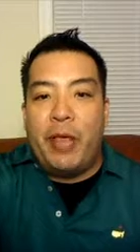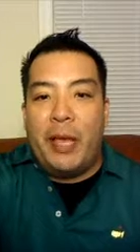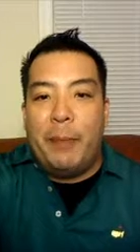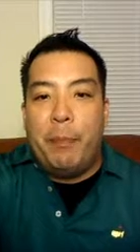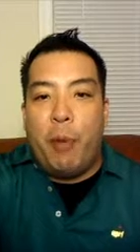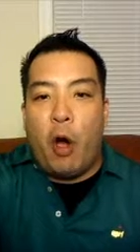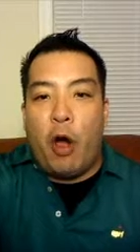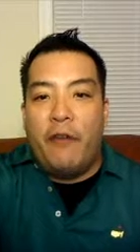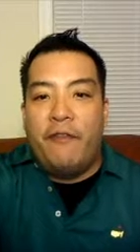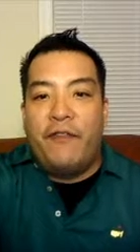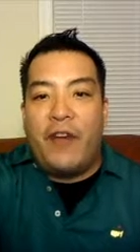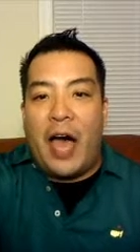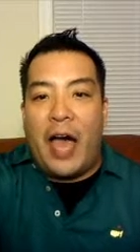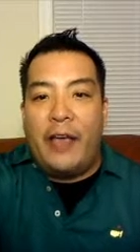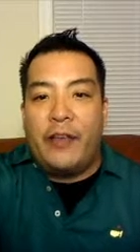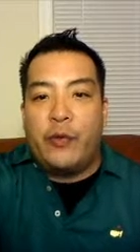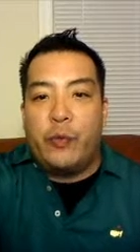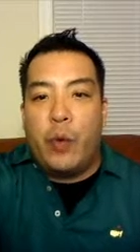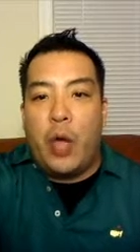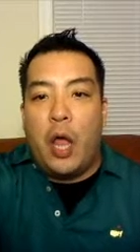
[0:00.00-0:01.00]
play par
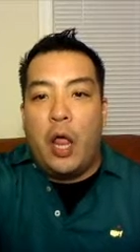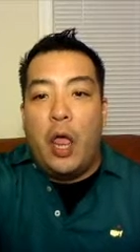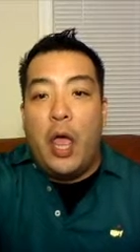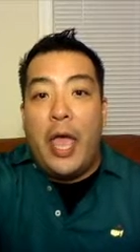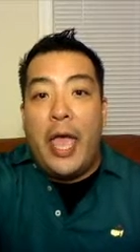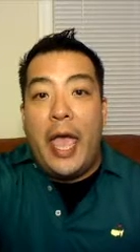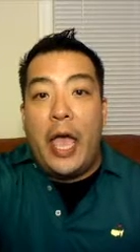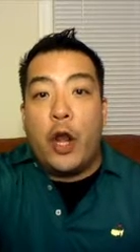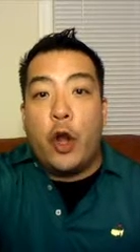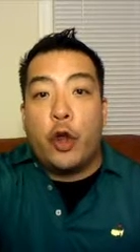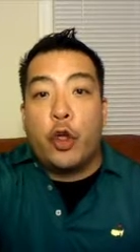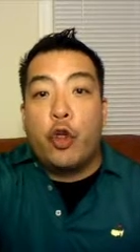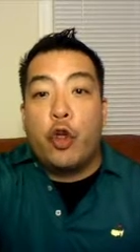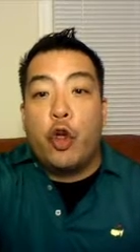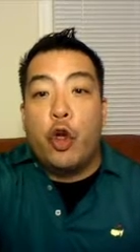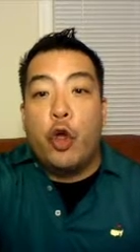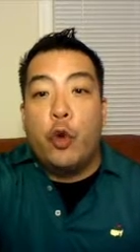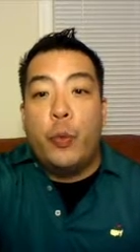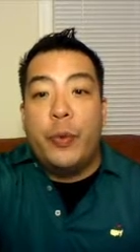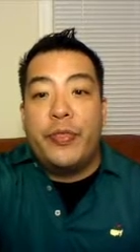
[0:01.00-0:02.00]
5s well and are
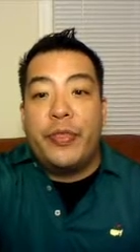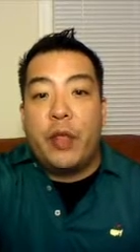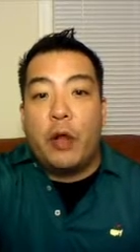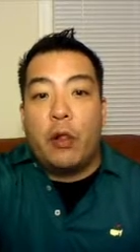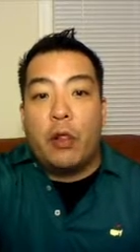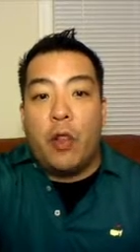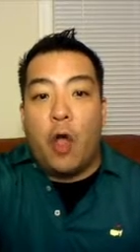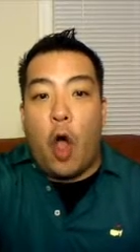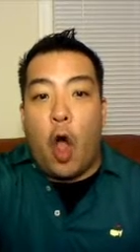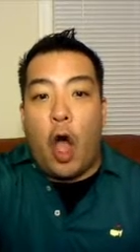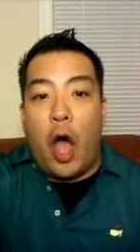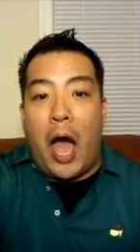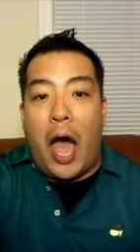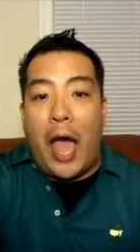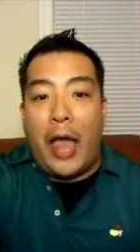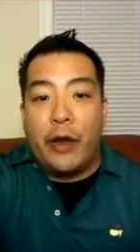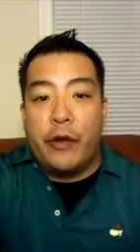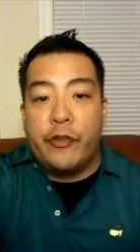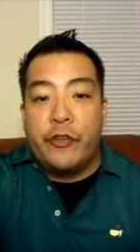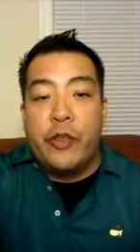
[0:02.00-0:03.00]
good with their long
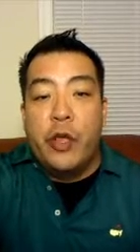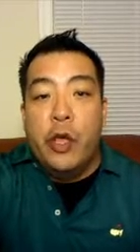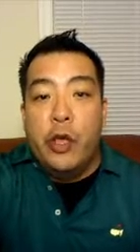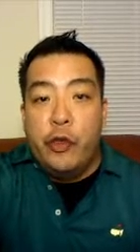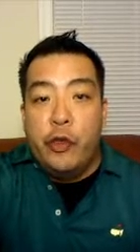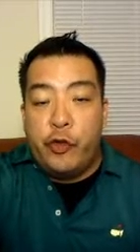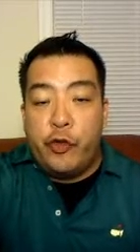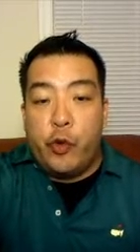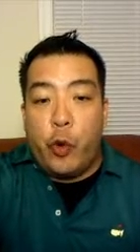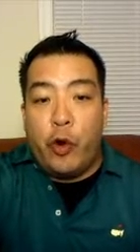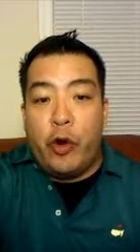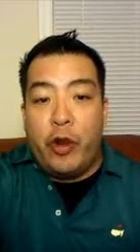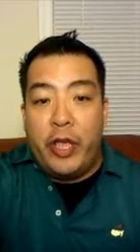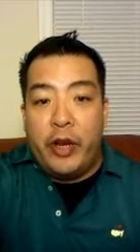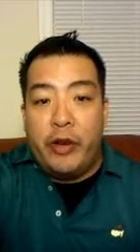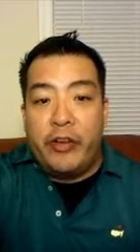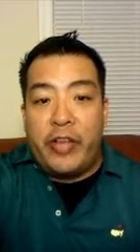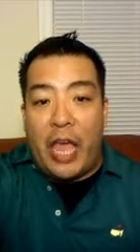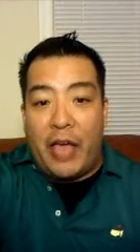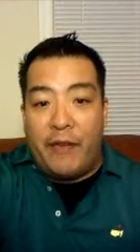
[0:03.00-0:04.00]
irons, shorter
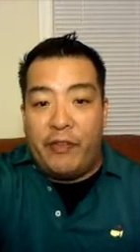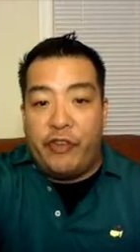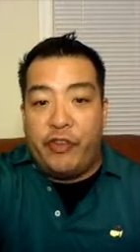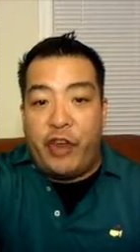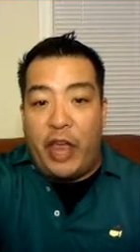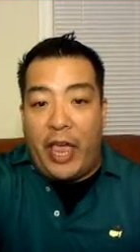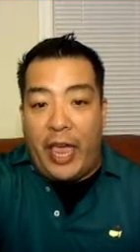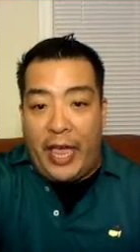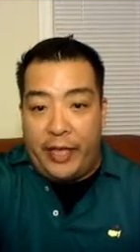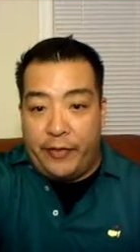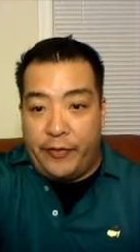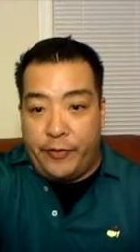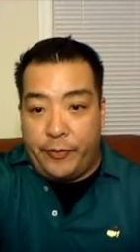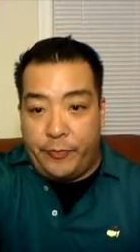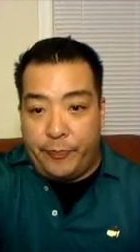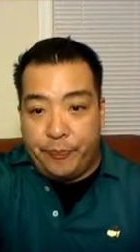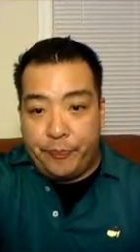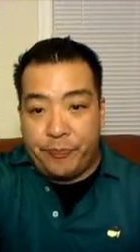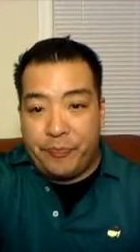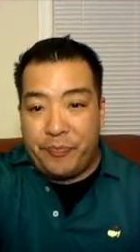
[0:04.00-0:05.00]
hitters have a
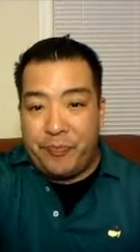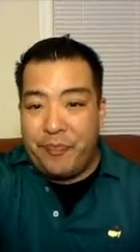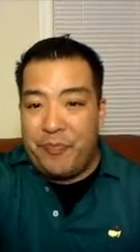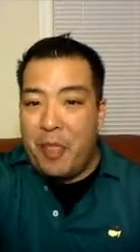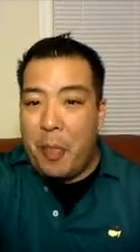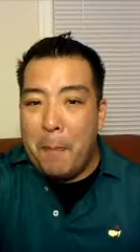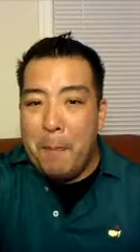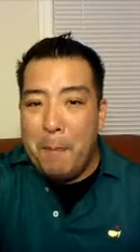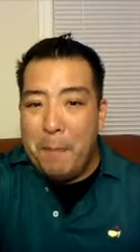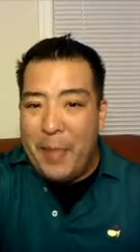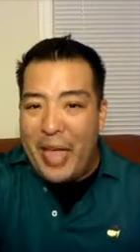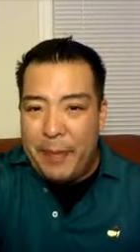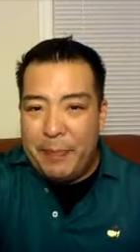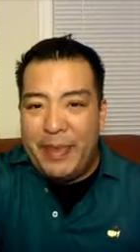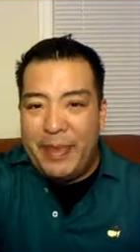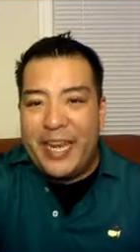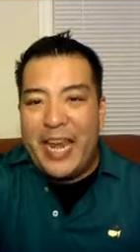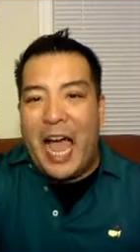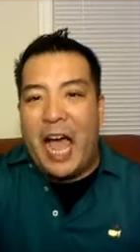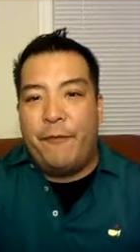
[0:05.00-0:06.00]
chance.
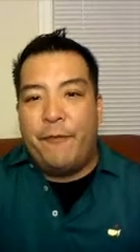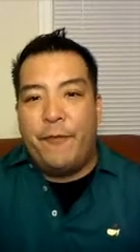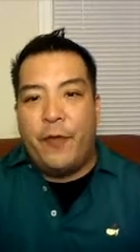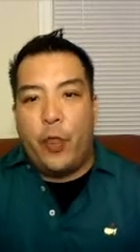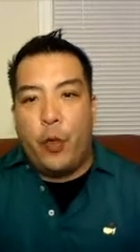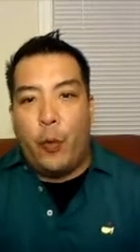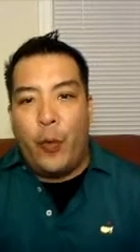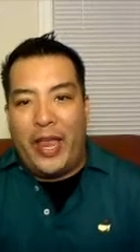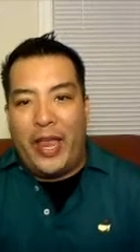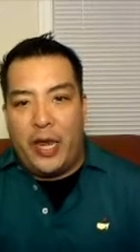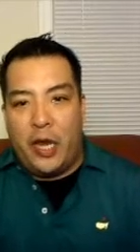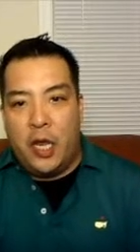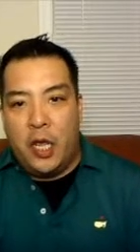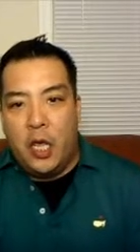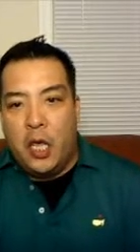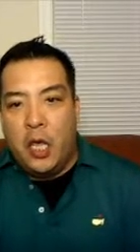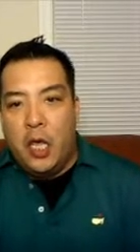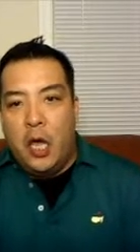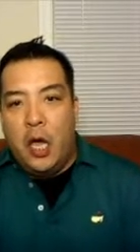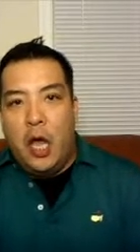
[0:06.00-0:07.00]
Maybe not for the win,
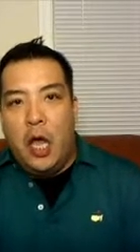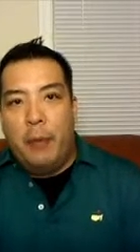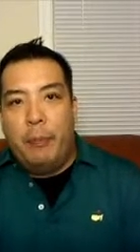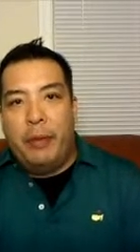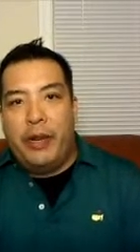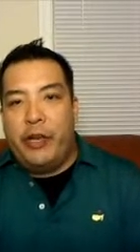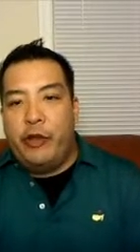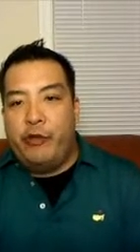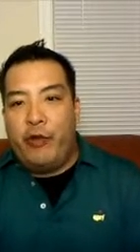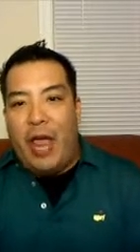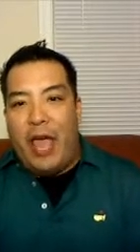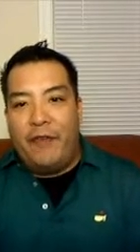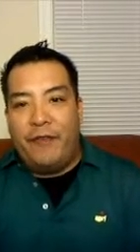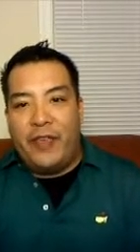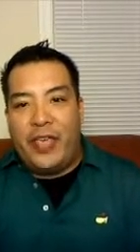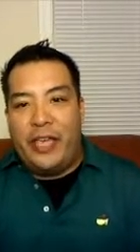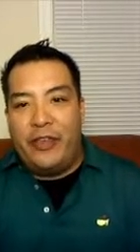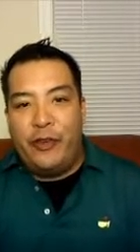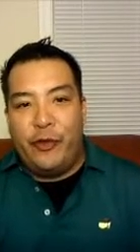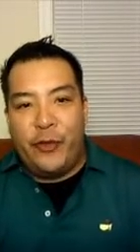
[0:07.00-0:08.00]
uh, but in
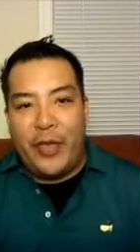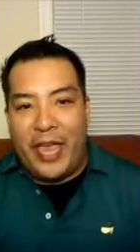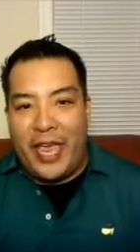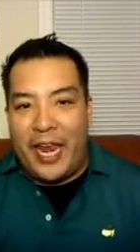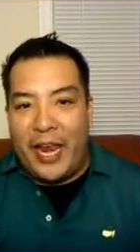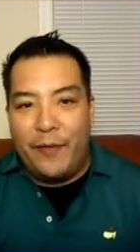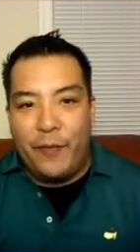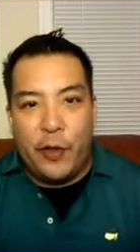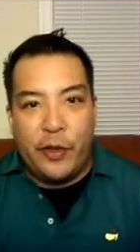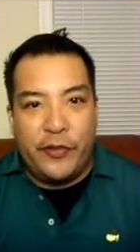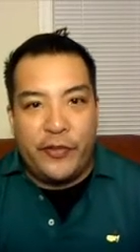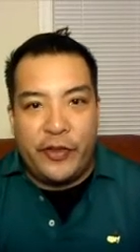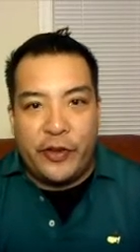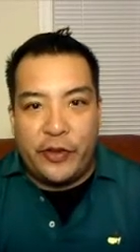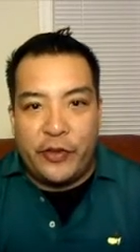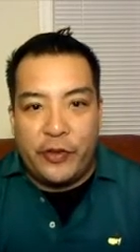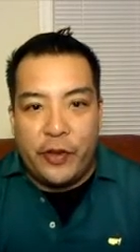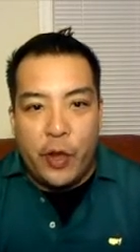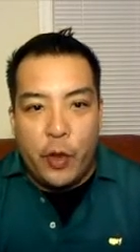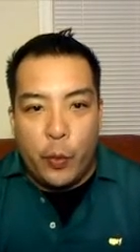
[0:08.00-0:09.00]
DraftKings, you can't have all
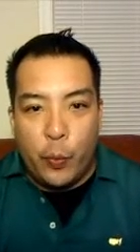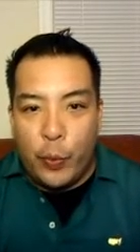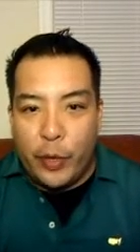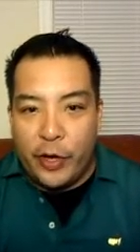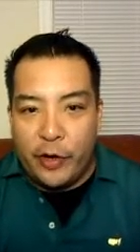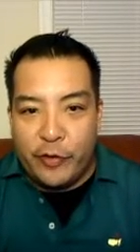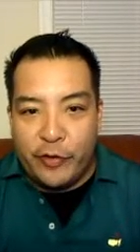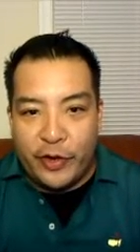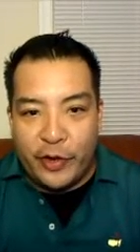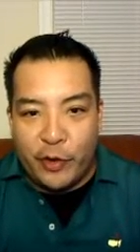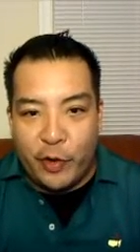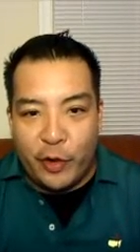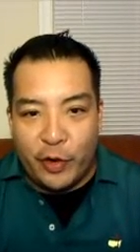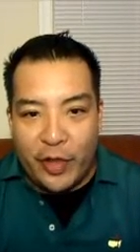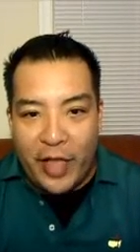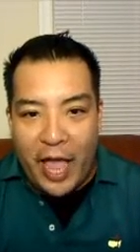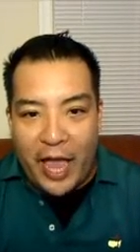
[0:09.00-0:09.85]
six winners in your